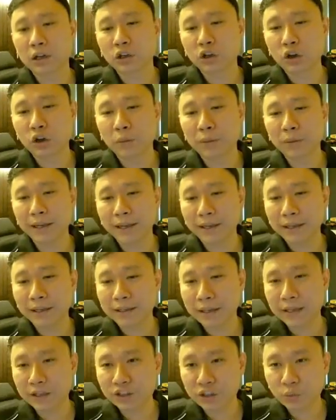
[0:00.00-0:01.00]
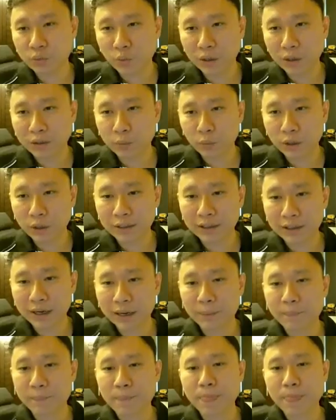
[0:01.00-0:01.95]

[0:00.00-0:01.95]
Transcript: complete elite dungeon one time,